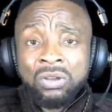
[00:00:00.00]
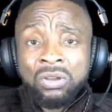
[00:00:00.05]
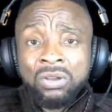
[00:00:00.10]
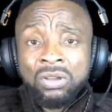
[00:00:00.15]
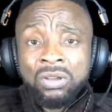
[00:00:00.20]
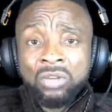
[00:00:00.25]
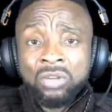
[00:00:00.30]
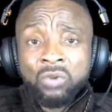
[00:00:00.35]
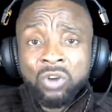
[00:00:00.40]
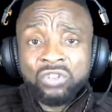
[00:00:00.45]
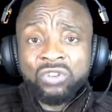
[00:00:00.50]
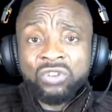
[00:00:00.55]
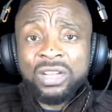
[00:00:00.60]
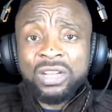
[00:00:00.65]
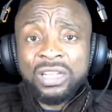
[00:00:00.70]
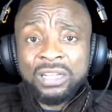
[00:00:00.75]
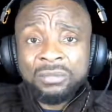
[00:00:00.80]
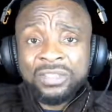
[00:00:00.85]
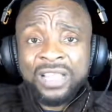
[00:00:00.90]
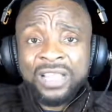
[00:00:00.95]
he was
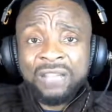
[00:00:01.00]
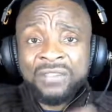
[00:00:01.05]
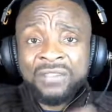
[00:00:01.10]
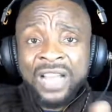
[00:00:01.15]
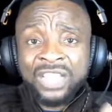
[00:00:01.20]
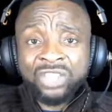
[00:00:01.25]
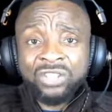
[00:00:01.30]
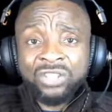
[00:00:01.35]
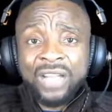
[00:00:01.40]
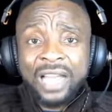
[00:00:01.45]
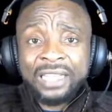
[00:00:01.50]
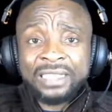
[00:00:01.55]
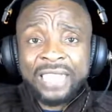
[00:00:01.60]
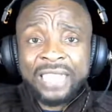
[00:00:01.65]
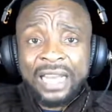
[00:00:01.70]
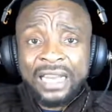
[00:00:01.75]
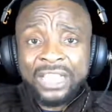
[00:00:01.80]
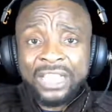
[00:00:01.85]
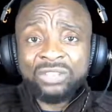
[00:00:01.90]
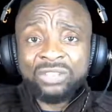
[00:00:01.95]
calling himself national
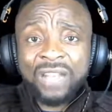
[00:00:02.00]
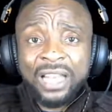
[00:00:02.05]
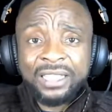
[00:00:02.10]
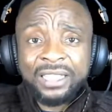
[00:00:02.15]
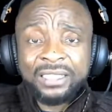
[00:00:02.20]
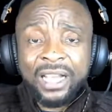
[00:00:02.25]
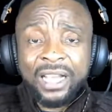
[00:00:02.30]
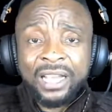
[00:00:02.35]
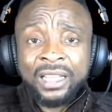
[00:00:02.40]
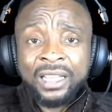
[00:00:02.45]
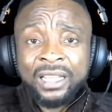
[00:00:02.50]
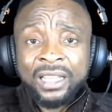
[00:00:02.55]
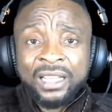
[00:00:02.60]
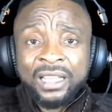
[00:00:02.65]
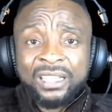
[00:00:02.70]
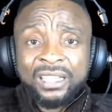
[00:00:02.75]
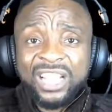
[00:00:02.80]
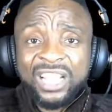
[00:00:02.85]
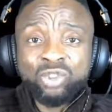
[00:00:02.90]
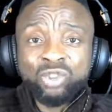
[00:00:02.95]
leader.
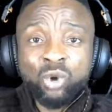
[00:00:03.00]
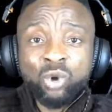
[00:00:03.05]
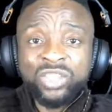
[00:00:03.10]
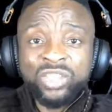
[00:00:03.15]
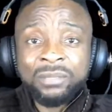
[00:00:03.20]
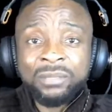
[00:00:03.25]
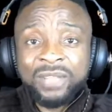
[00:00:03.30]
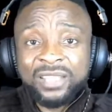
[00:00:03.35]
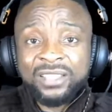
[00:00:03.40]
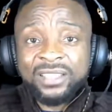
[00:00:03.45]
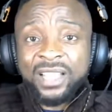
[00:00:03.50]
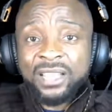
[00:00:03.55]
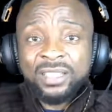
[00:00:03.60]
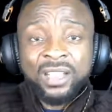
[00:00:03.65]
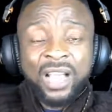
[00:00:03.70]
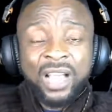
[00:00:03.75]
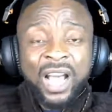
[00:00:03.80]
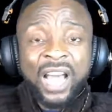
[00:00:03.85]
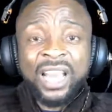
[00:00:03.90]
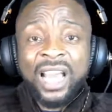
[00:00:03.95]
They told him, they said,
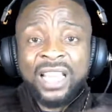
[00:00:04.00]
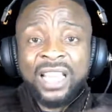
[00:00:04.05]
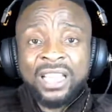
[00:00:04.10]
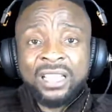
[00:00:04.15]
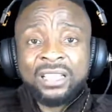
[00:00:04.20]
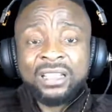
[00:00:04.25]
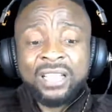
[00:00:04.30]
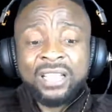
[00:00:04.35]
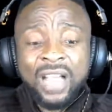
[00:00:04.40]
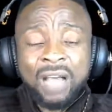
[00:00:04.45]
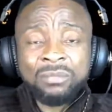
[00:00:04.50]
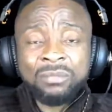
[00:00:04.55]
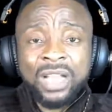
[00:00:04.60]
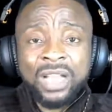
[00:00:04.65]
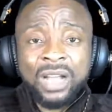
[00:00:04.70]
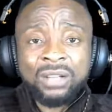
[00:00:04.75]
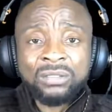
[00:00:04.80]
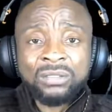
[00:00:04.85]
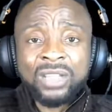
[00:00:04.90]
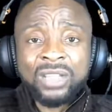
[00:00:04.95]
Alaye, calm
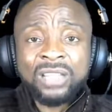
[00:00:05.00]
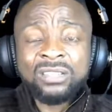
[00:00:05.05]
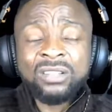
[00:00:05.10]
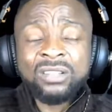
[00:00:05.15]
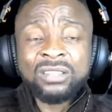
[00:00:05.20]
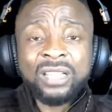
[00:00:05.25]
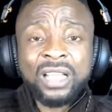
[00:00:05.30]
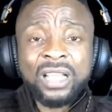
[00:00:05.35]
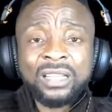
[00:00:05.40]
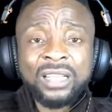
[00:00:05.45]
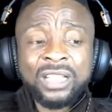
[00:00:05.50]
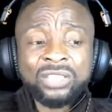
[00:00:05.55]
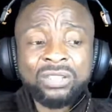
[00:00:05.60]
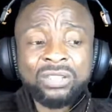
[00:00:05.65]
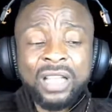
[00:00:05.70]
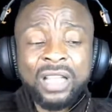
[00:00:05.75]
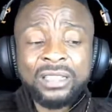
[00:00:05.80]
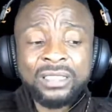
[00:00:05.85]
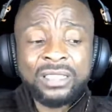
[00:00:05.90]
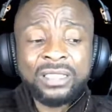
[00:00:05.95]
down. There's nothing like
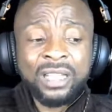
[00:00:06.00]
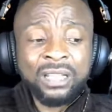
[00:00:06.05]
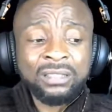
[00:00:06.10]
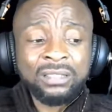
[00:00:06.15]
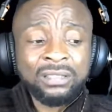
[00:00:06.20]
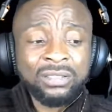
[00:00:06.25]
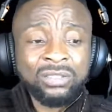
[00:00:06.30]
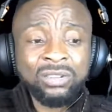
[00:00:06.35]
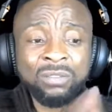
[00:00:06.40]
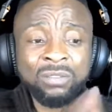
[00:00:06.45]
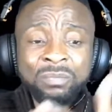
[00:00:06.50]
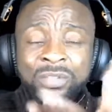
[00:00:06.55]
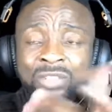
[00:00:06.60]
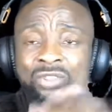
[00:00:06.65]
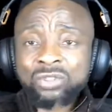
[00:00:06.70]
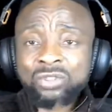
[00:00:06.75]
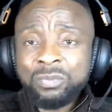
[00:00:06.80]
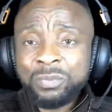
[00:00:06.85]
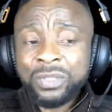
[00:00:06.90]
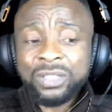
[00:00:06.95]
national leader. Stop being
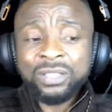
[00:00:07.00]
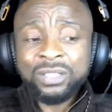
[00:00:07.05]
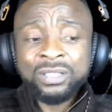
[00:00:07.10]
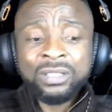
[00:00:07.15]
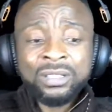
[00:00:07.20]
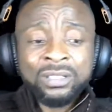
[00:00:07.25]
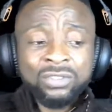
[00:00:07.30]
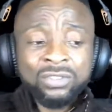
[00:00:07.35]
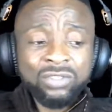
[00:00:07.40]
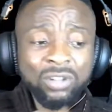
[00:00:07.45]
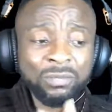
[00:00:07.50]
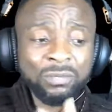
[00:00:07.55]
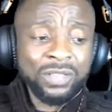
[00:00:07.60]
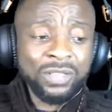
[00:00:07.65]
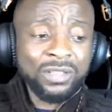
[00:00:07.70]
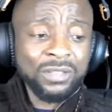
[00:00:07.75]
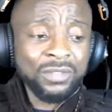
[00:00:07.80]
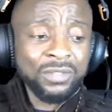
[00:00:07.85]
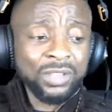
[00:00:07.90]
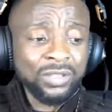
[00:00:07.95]
stupid. Stop
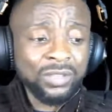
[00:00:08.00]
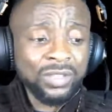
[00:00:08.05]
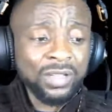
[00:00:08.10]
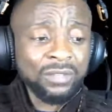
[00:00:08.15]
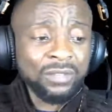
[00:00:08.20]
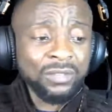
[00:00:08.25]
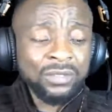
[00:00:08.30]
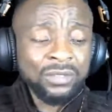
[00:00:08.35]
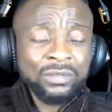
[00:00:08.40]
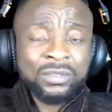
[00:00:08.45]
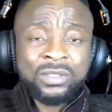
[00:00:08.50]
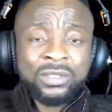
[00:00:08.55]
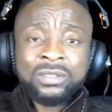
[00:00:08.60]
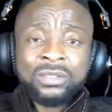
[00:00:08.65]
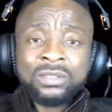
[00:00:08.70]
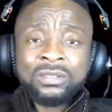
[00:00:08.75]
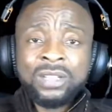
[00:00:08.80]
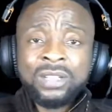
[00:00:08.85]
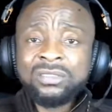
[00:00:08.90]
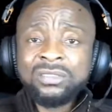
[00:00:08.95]
deceiving yourself.
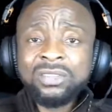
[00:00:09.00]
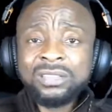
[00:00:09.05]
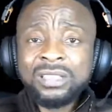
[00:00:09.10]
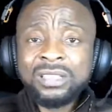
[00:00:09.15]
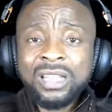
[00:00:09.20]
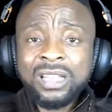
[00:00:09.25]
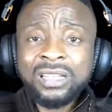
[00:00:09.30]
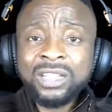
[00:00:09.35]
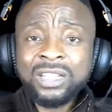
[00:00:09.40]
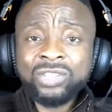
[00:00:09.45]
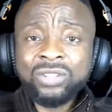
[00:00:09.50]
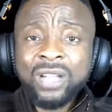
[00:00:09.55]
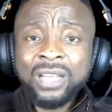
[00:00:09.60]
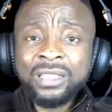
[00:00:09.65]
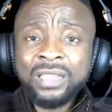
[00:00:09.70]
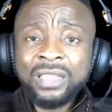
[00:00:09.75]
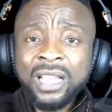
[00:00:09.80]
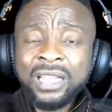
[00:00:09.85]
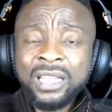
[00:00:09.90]
There's nothing like national leader in